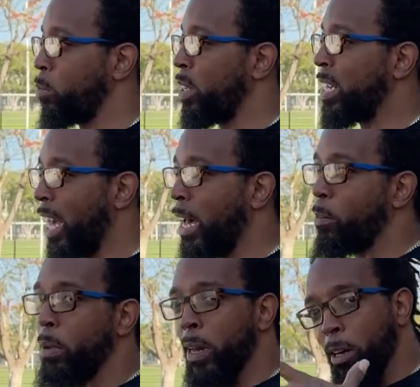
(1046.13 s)
We got
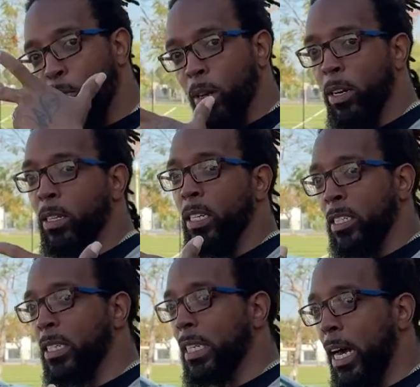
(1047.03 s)
to put our crown and
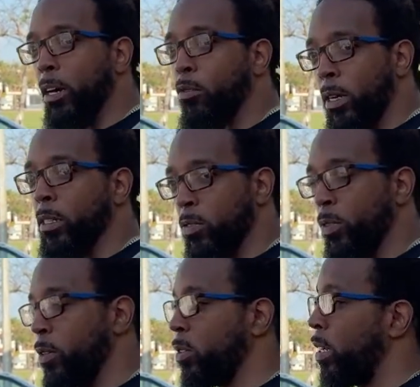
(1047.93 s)
adjust our crowns
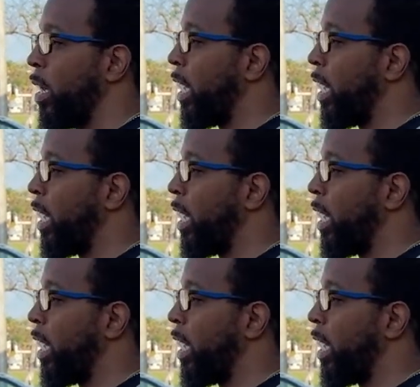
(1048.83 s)
first.